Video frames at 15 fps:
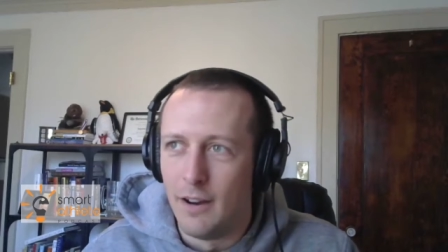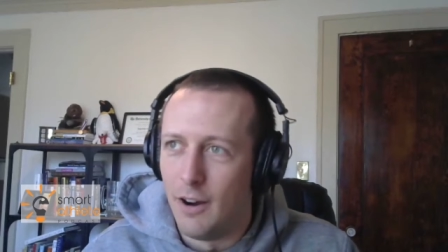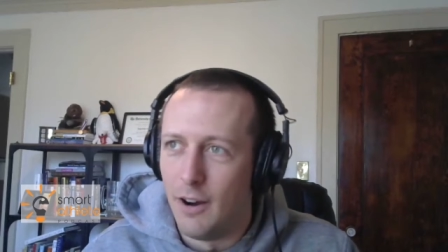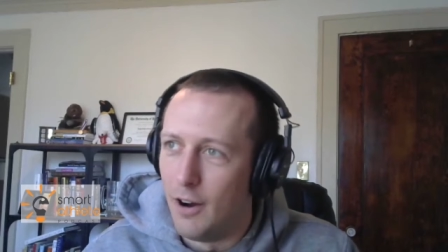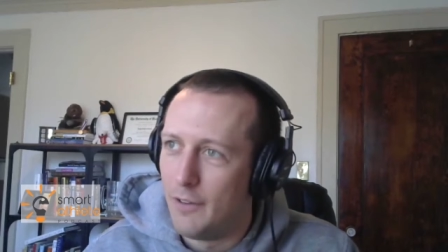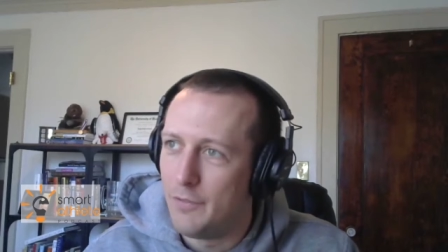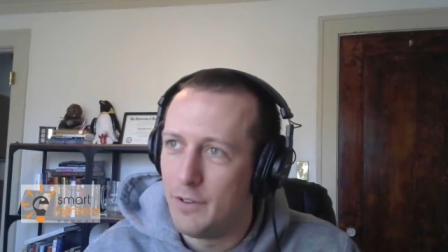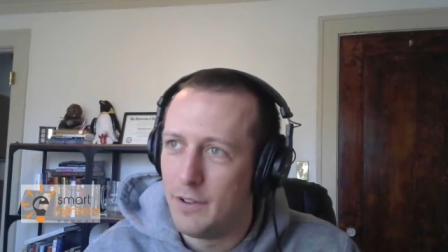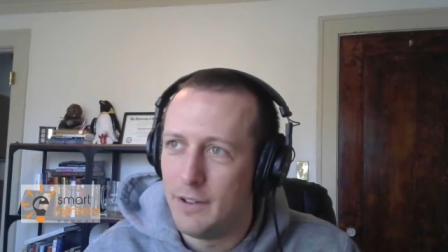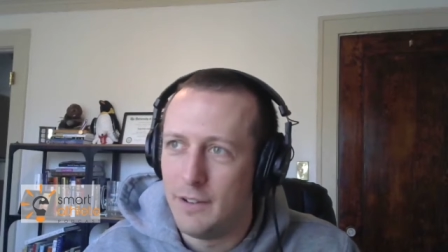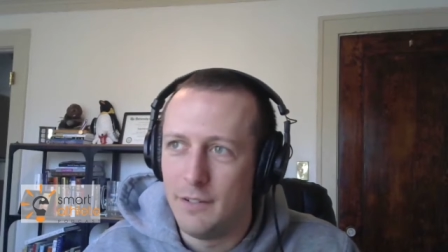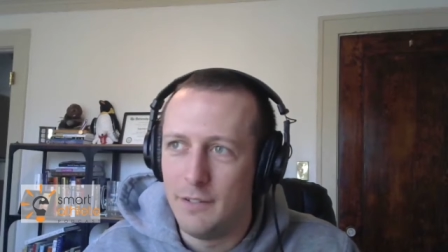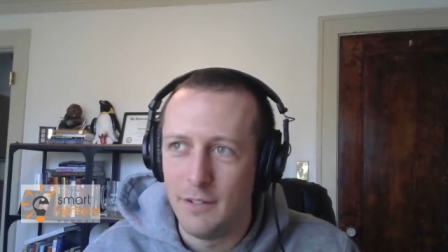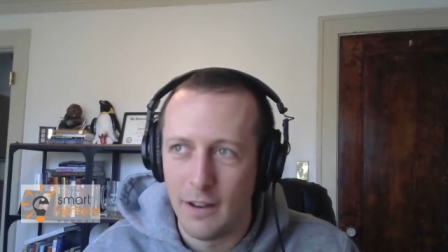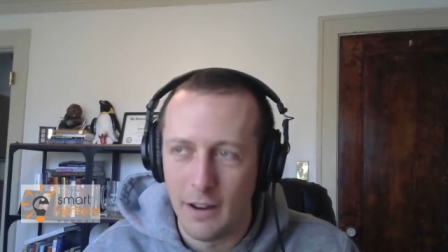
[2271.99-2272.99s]

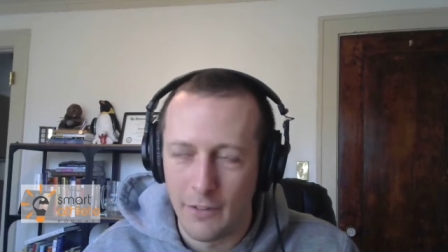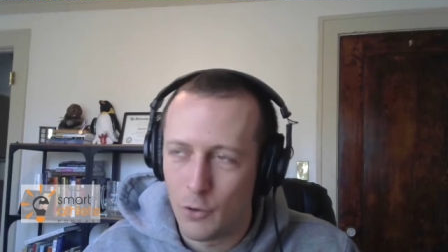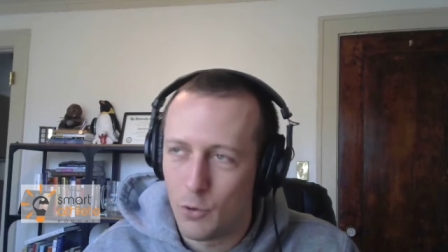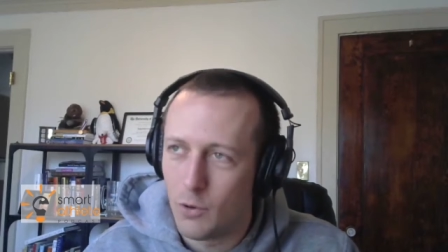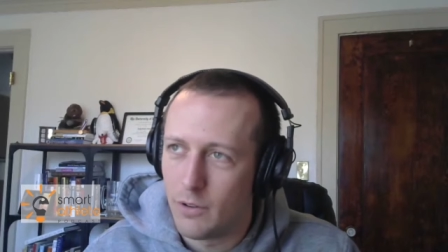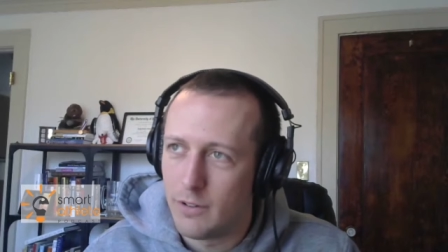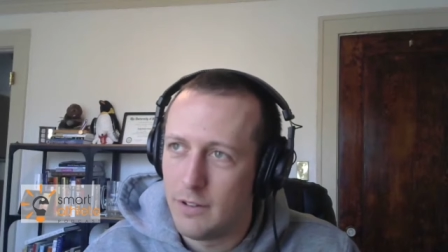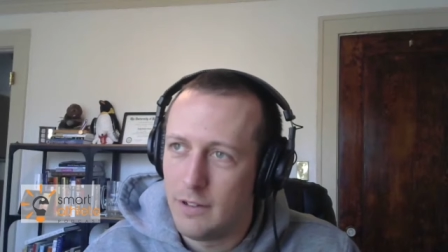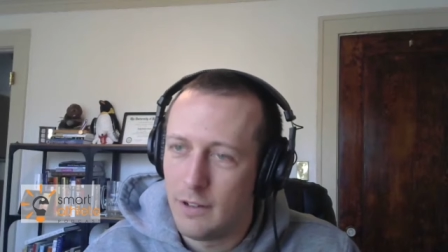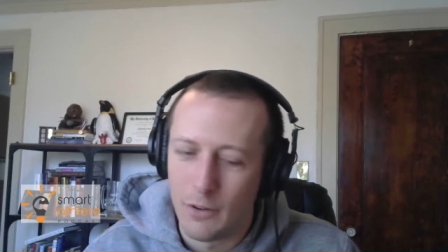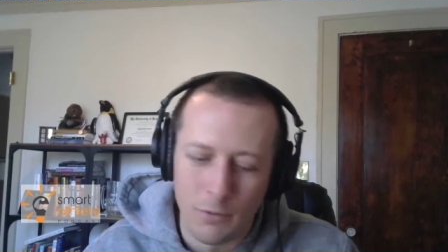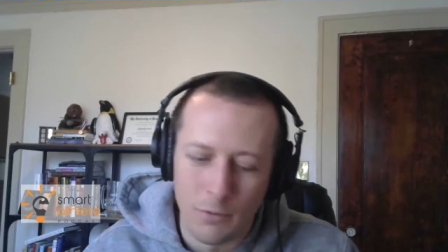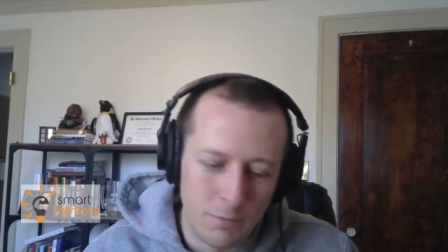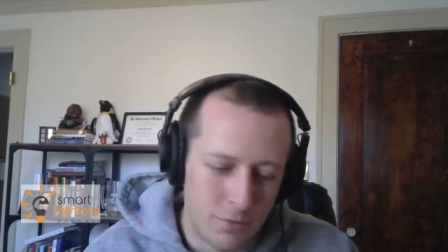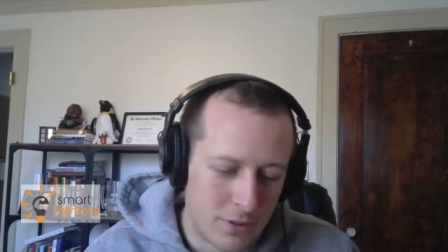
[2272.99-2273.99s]
often everyone, you
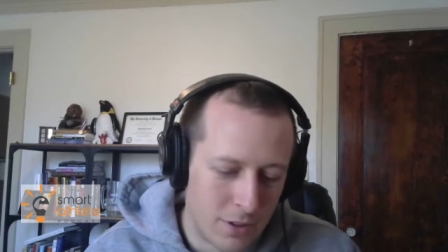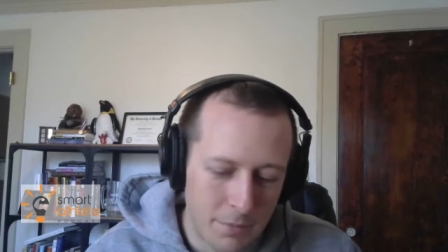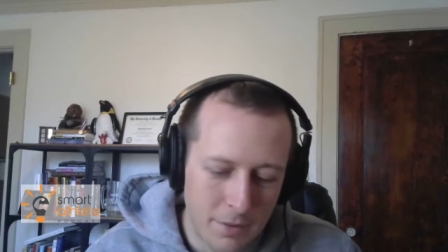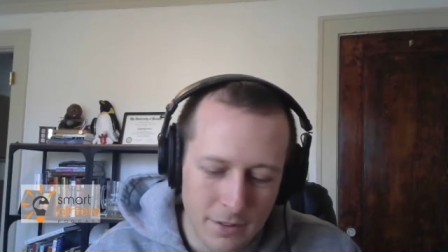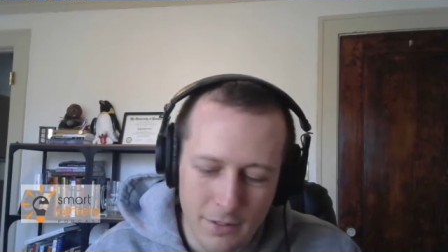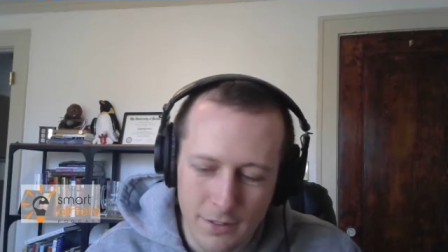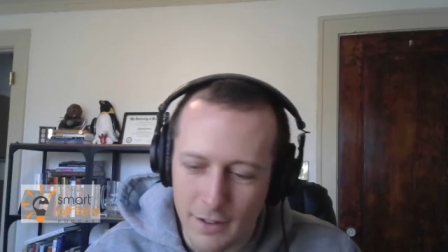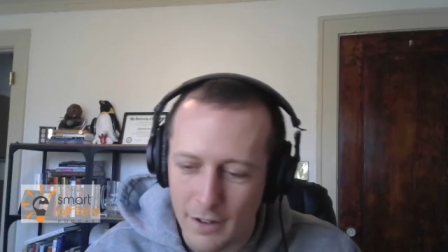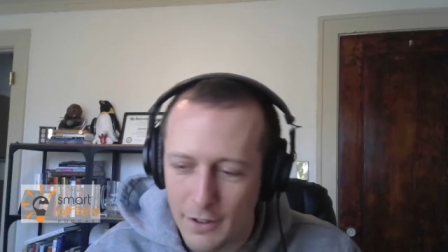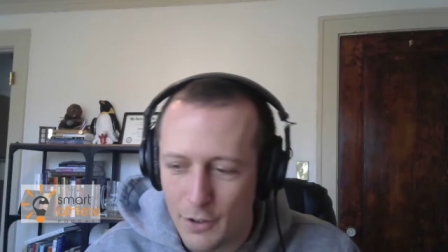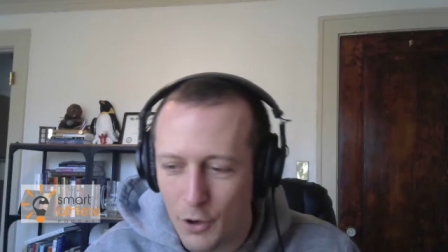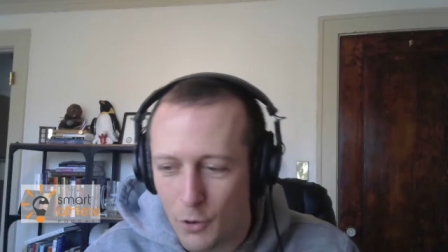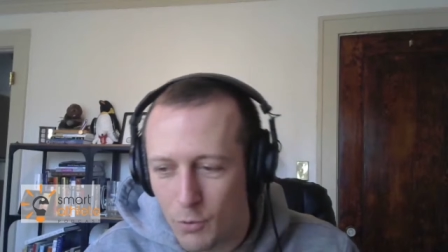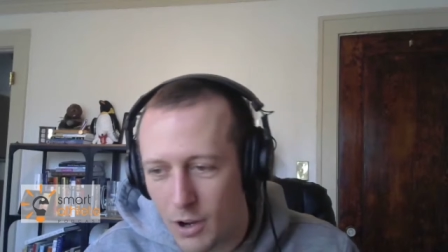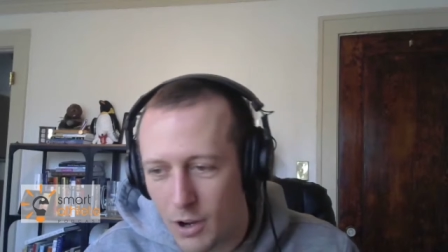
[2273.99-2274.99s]
know something's going to
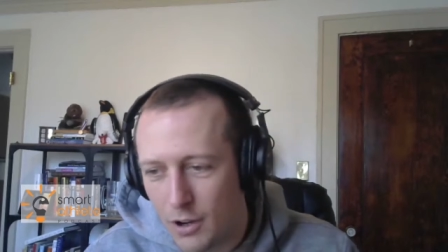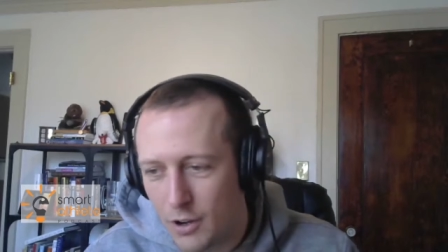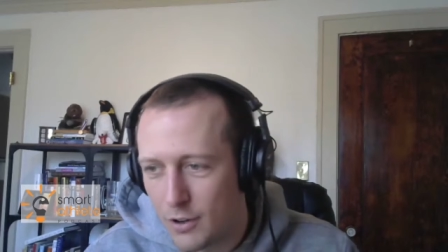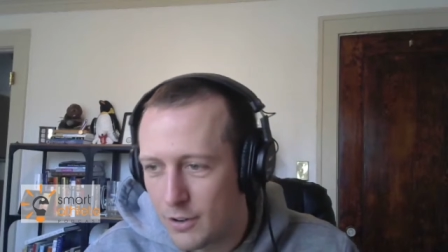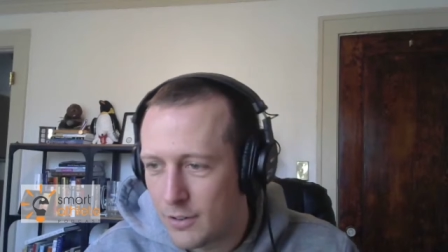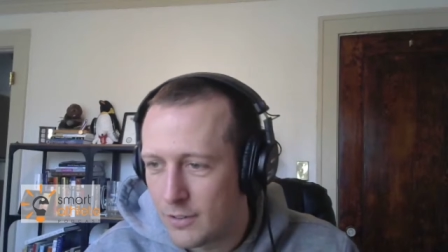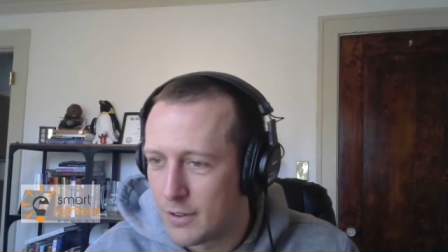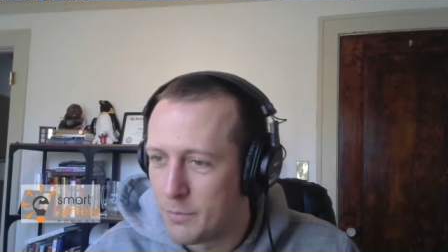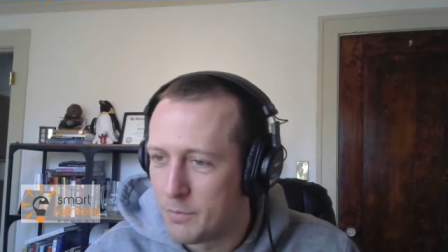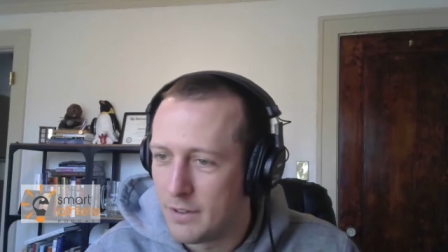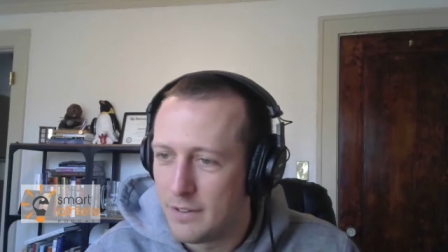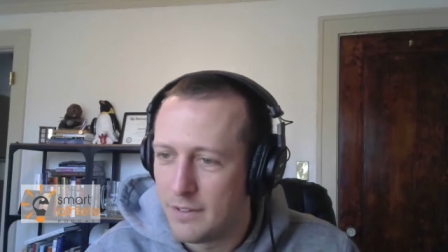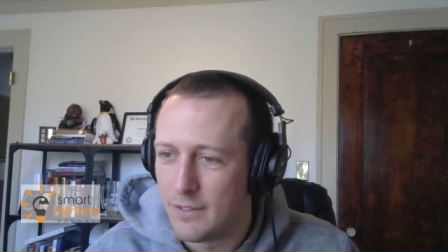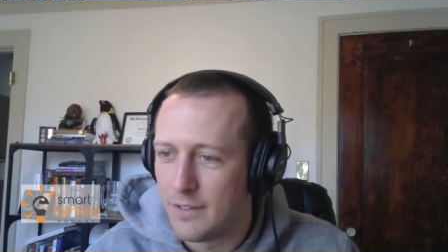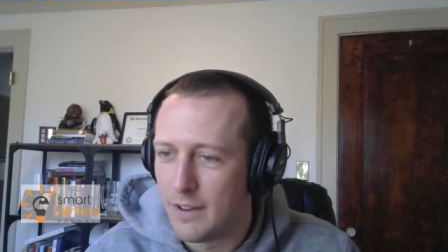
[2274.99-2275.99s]
go wrong
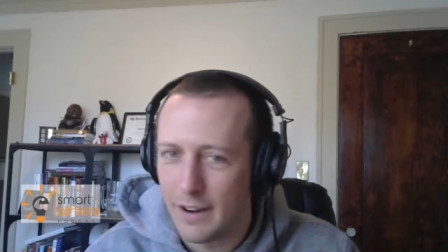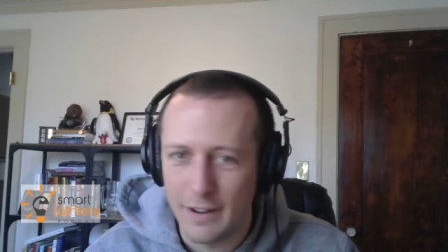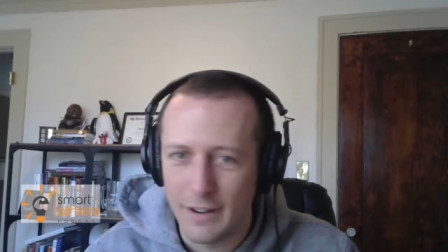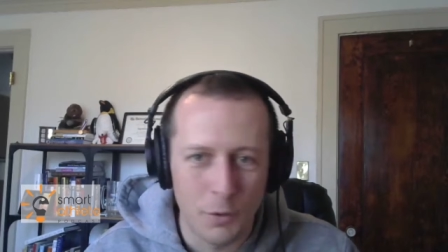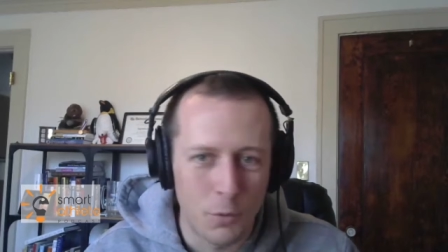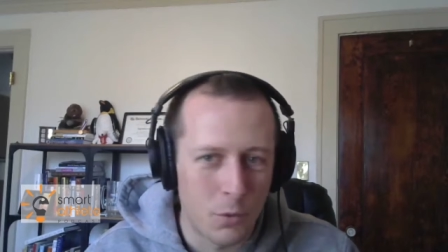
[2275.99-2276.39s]
something's not going to